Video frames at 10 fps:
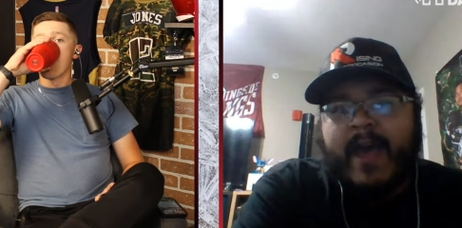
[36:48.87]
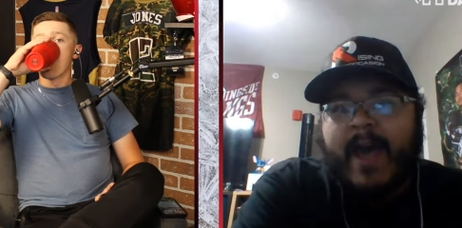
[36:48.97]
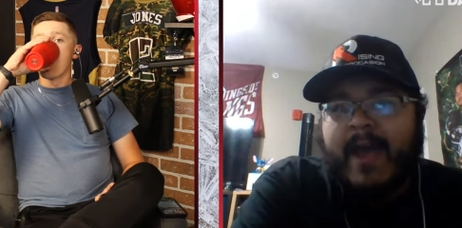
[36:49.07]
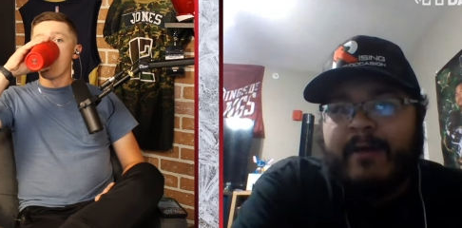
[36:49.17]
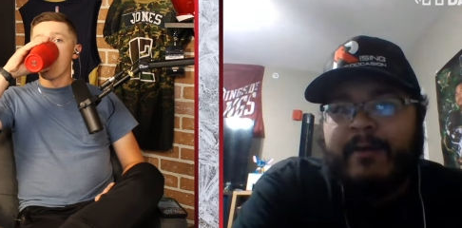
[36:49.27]

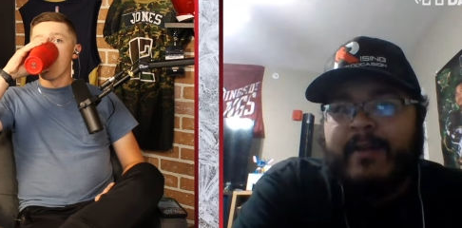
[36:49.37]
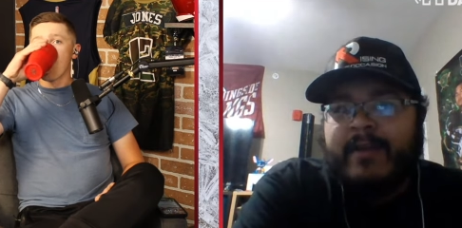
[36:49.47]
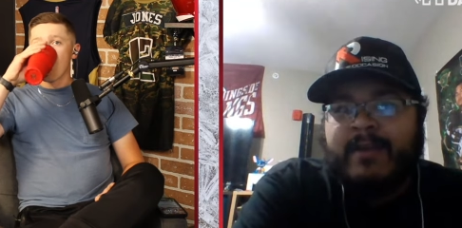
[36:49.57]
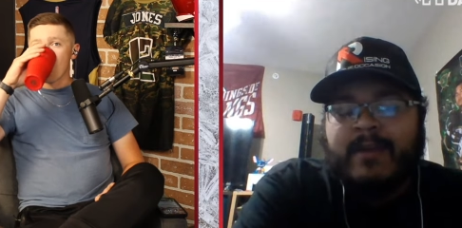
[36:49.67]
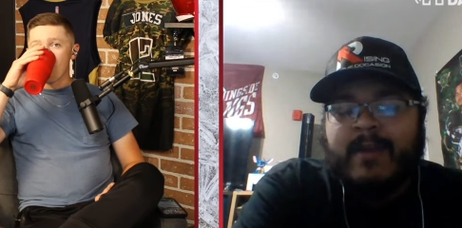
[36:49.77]
Speaker 1: I don't
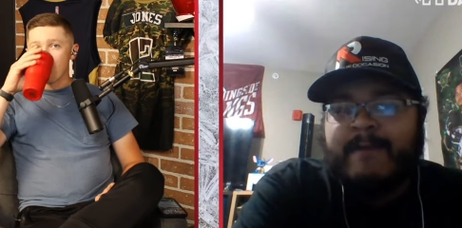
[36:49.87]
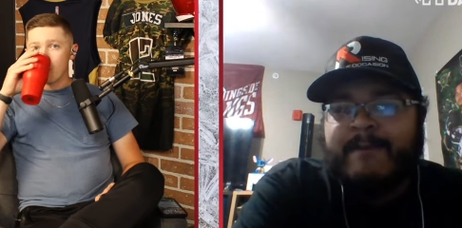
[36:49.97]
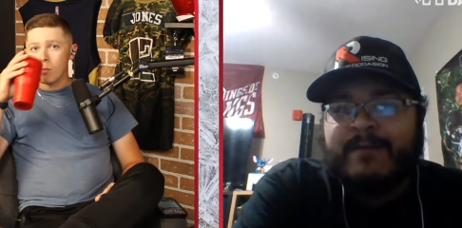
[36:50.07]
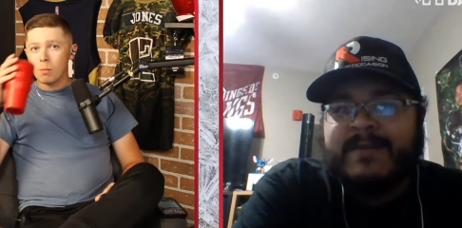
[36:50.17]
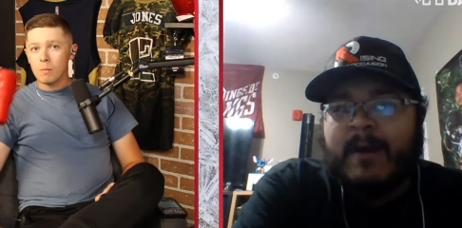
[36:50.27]

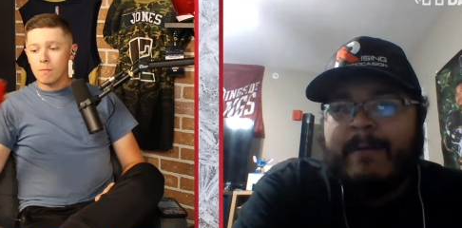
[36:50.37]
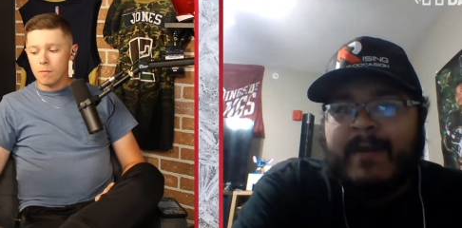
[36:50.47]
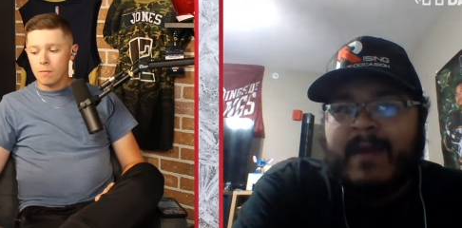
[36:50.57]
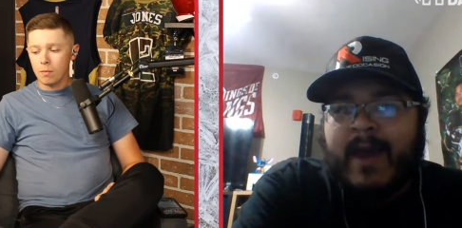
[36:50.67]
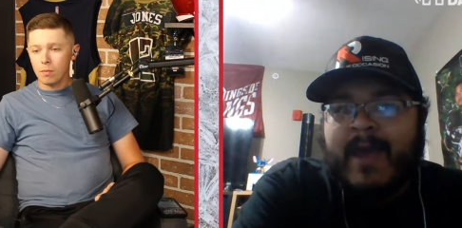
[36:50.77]
if you tell
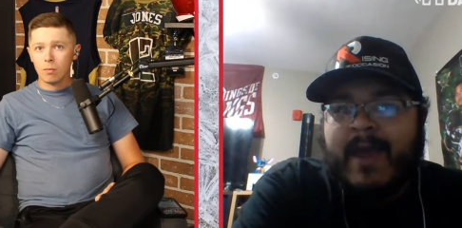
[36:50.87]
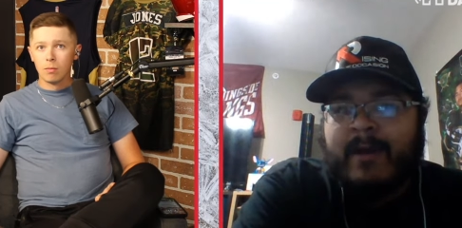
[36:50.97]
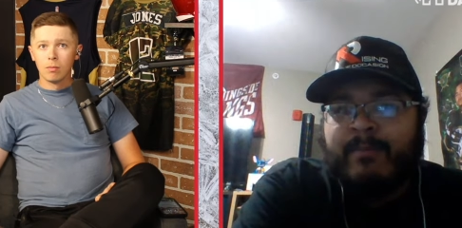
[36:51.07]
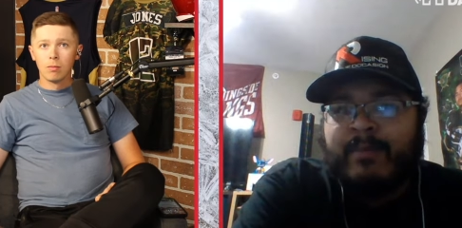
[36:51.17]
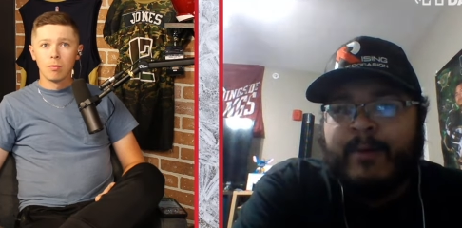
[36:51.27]
me I had
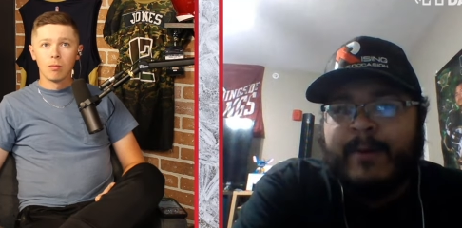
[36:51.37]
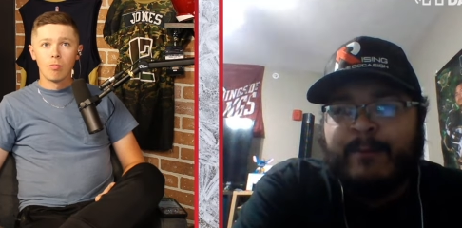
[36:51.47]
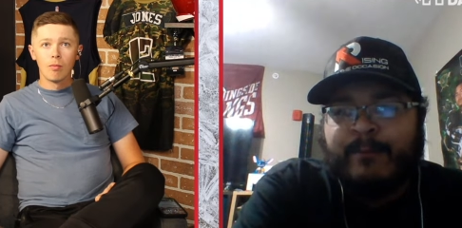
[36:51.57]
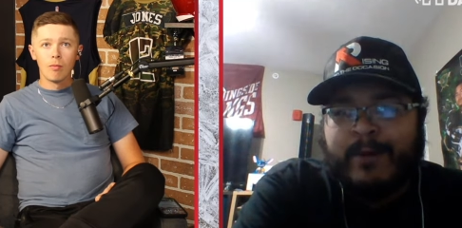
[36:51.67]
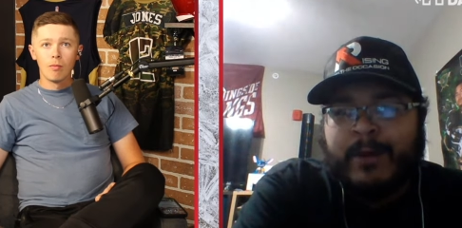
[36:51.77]
a
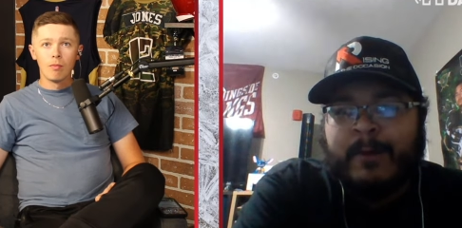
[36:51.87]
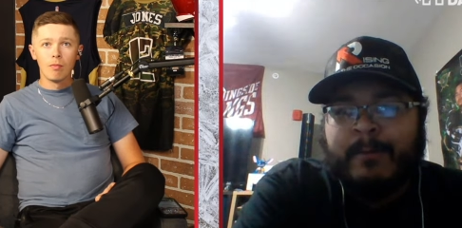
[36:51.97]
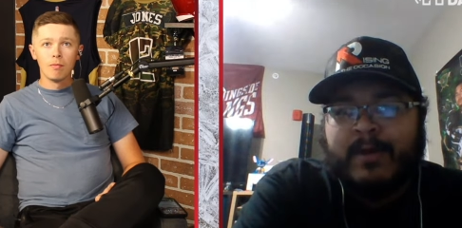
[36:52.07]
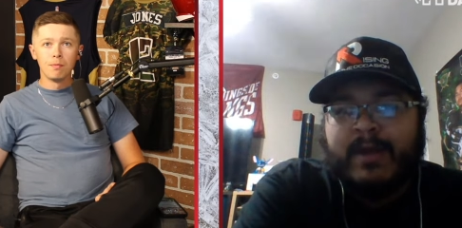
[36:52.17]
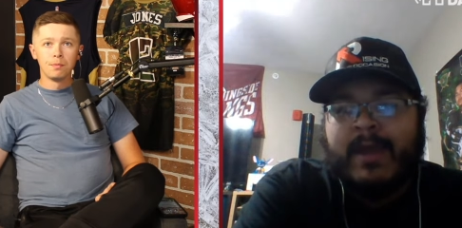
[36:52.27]
broken
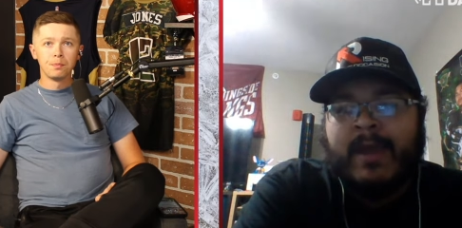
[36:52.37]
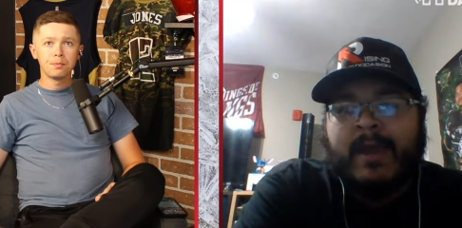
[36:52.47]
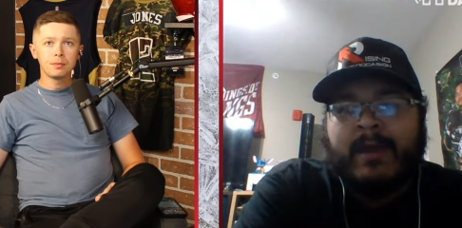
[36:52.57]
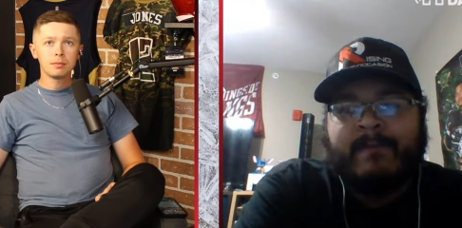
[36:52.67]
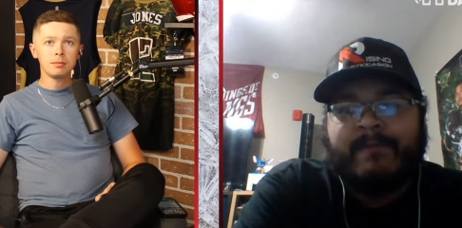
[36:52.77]
rib
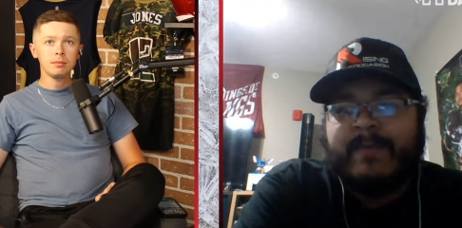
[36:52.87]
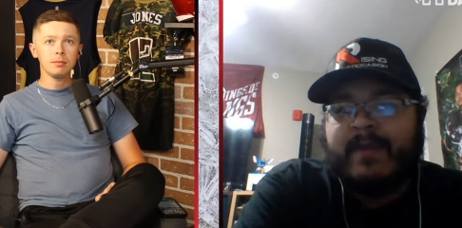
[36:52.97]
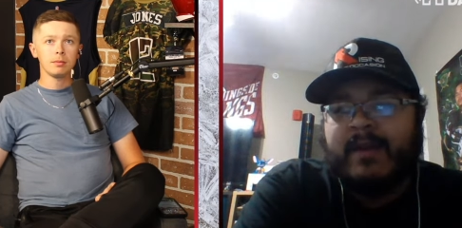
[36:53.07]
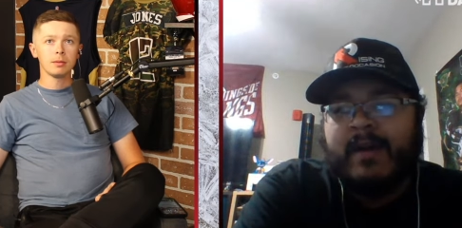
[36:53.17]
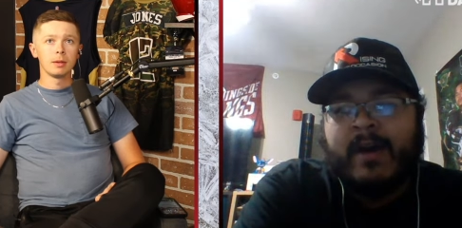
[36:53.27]
and
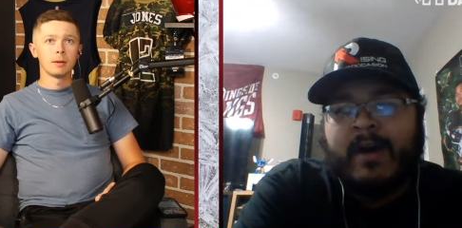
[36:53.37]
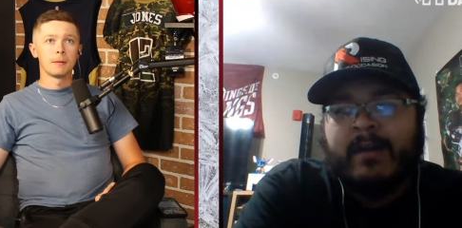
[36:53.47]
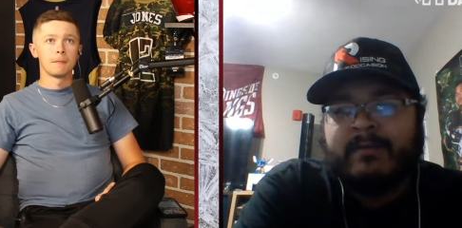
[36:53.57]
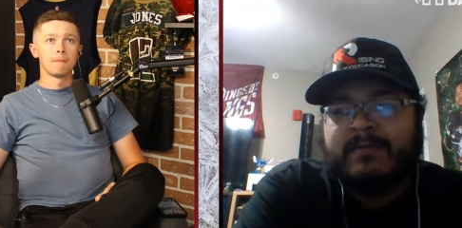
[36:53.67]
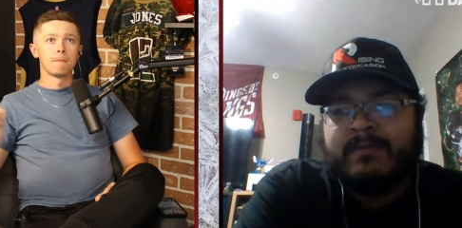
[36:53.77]

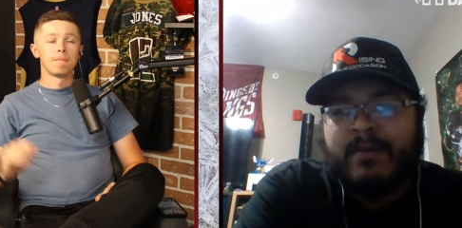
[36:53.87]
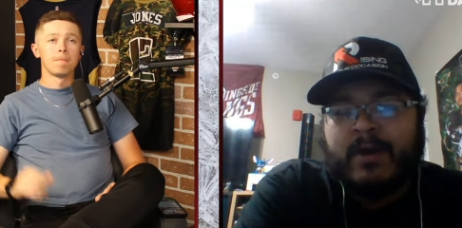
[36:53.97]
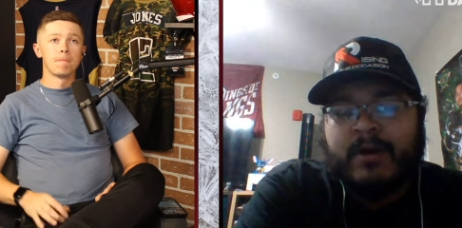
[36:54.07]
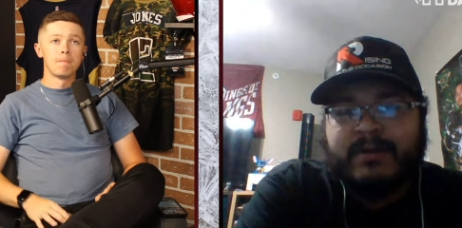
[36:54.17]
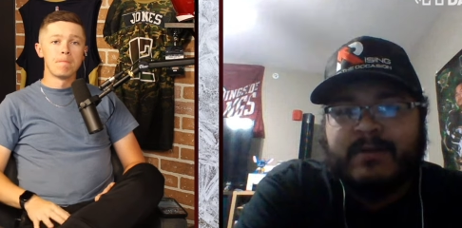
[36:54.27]
uh
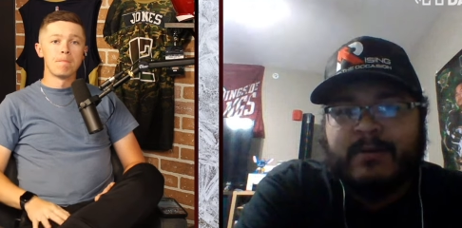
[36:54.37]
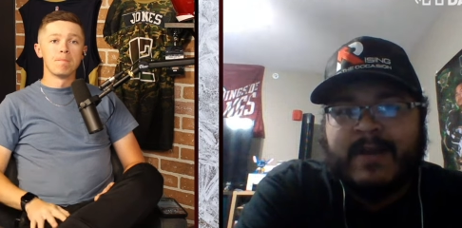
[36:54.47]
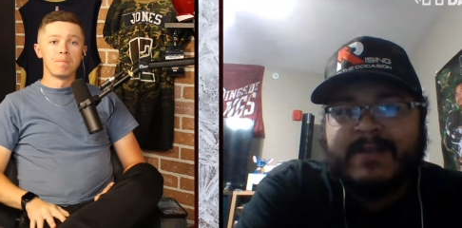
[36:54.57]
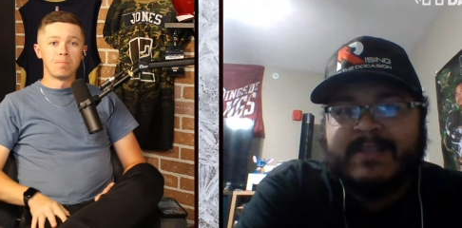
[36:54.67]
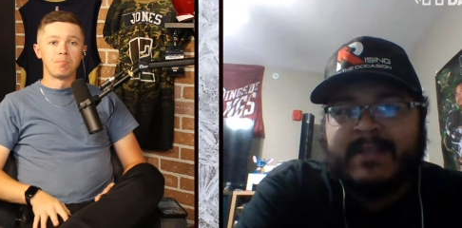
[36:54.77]
partially torn
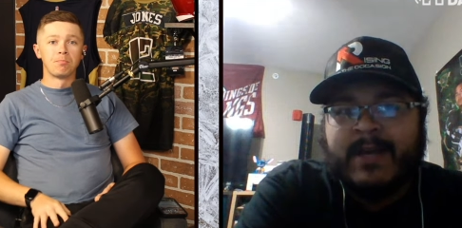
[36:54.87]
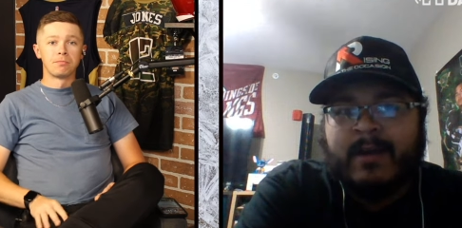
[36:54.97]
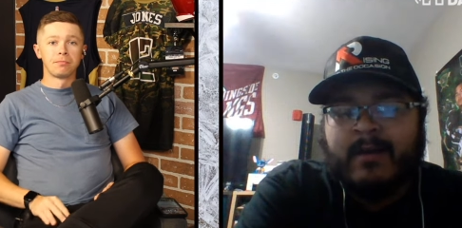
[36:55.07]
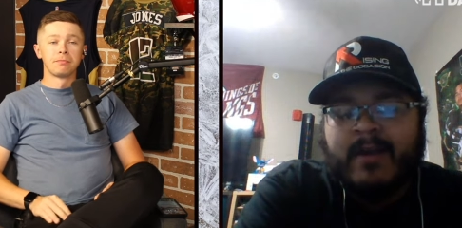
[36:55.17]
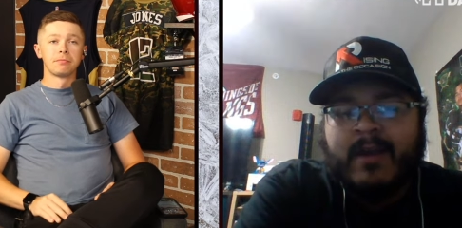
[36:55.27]

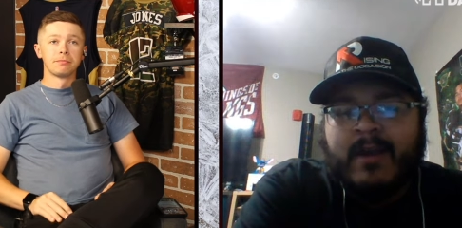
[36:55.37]
ACL,